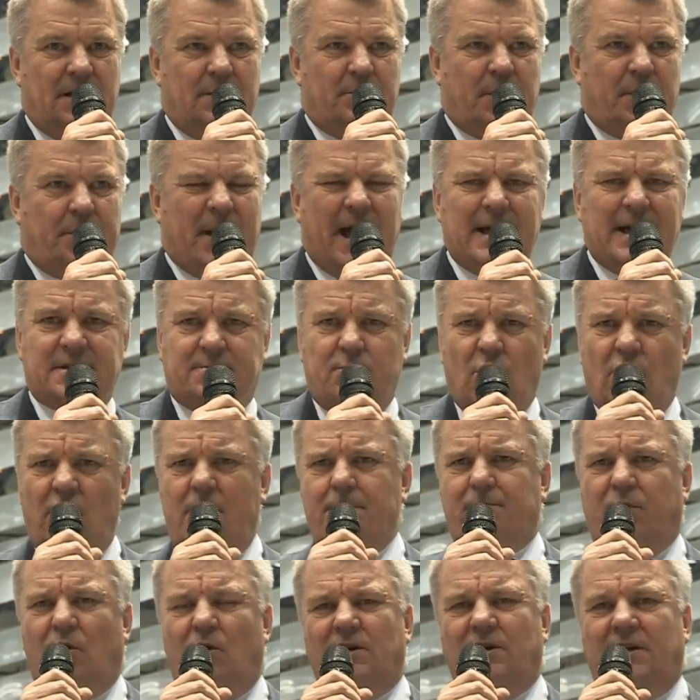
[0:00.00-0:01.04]
But perhaps more
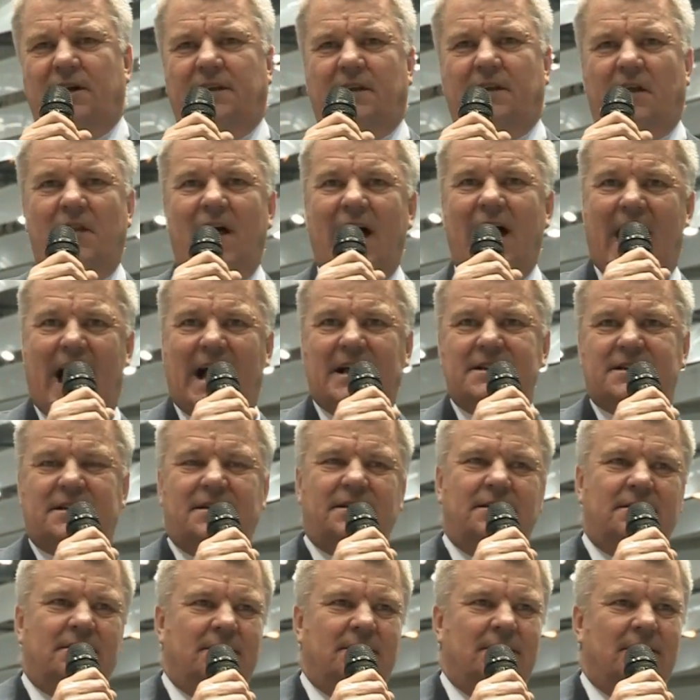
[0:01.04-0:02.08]
importantly than that,
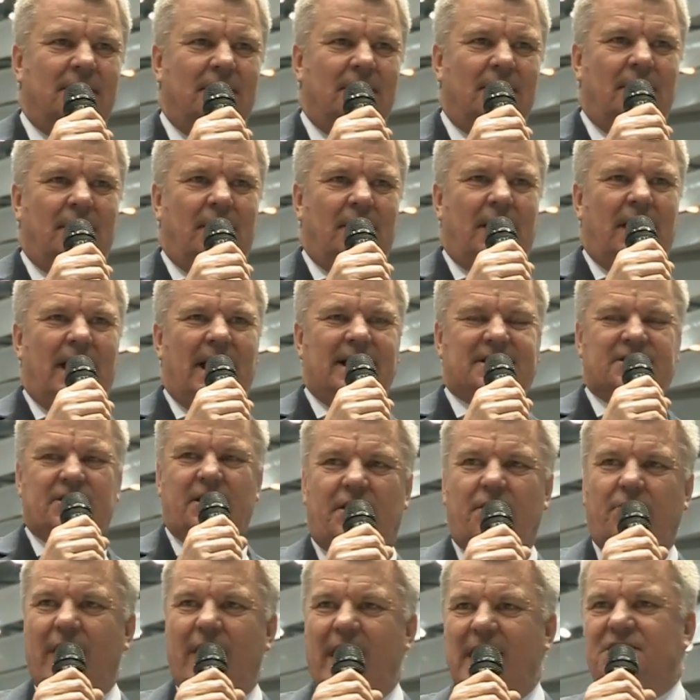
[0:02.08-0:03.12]
it's
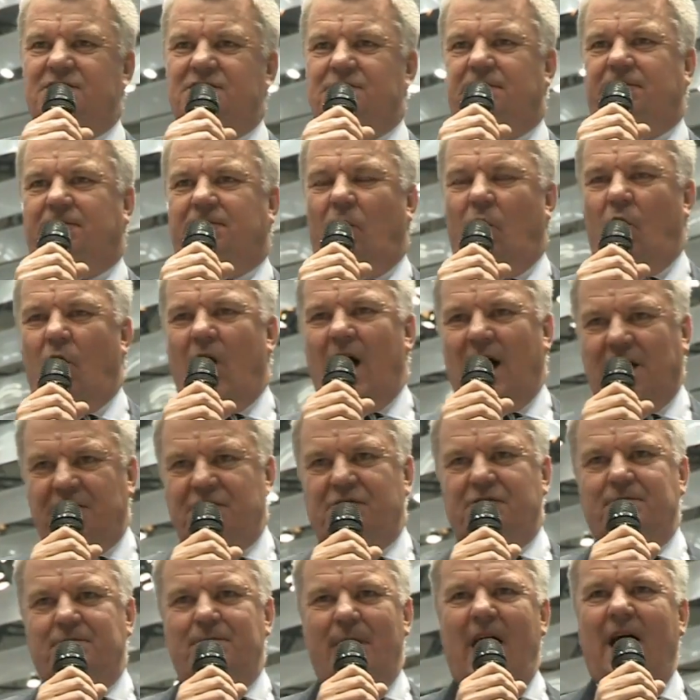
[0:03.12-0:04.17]
a range of
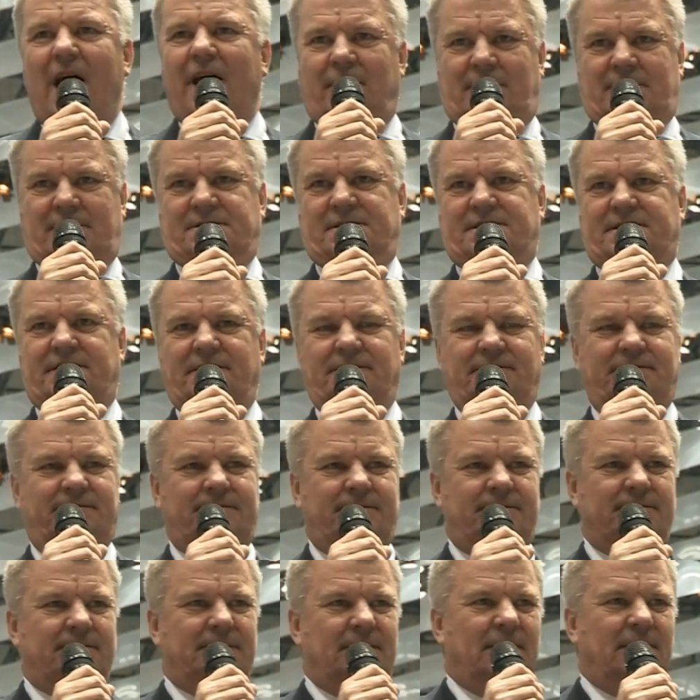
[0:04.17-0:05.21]
400 miles.
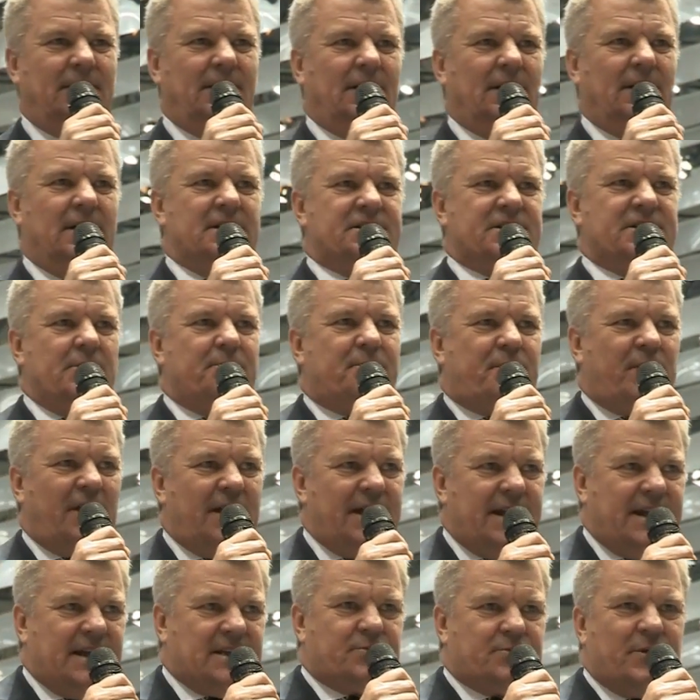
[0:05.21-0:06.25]
So
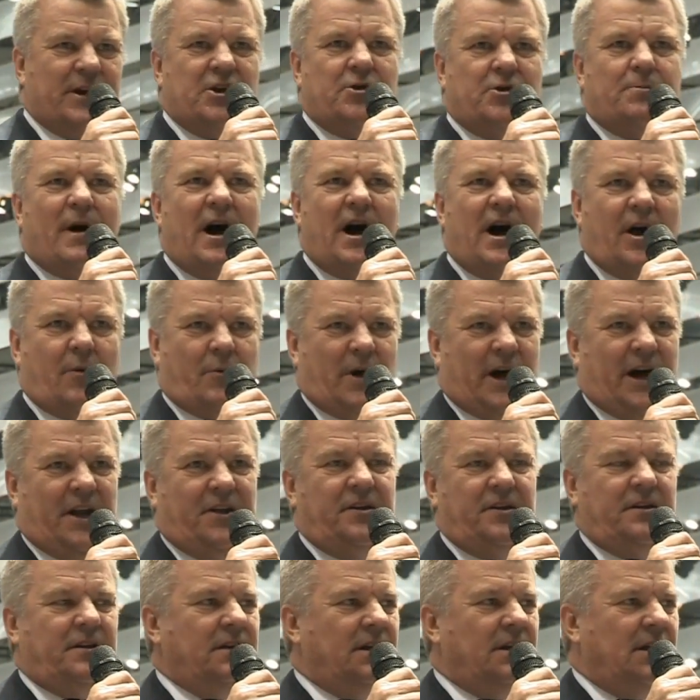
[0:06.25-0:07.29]
please, when you buy
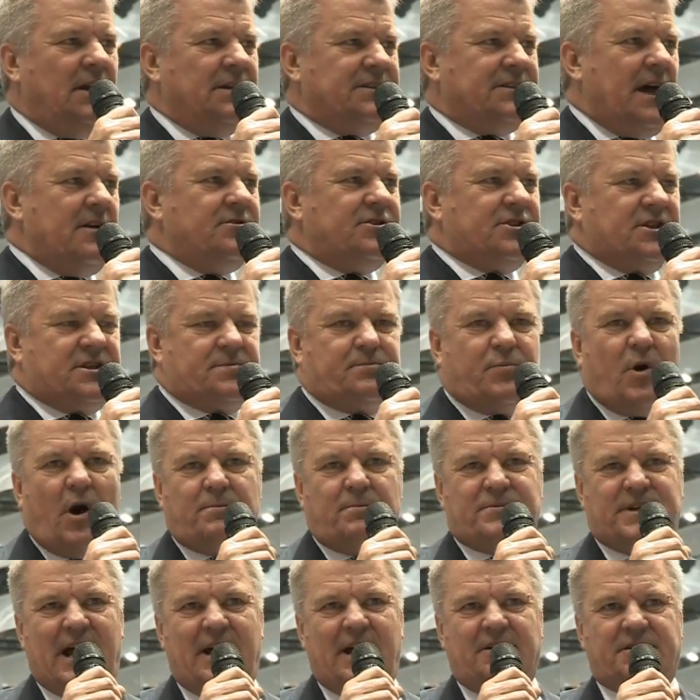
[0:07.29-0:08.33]
one, don't just
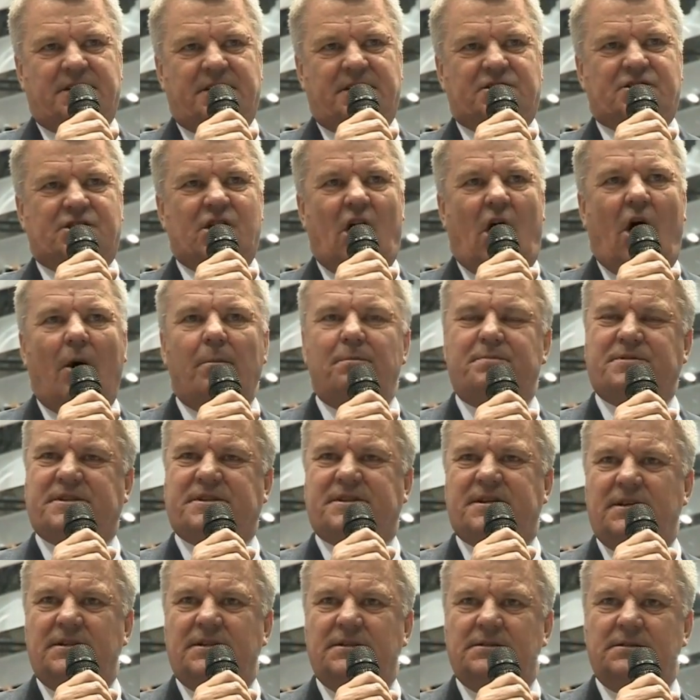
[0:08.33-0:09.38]
pop down to the
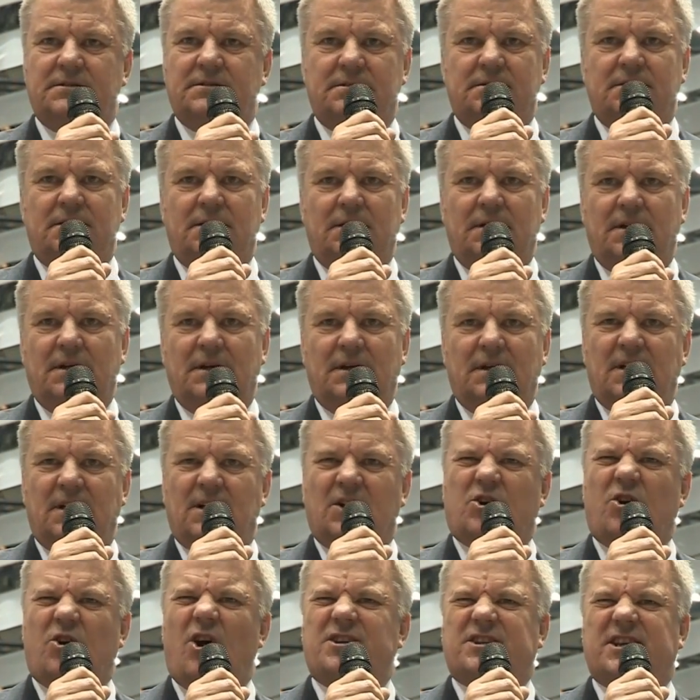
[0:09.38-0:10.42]
shops.
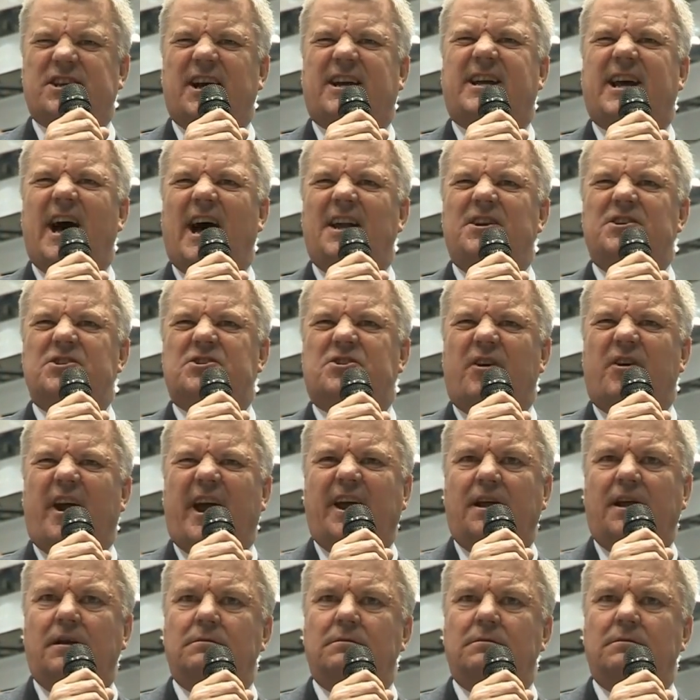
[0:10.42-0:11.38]
Cross a country.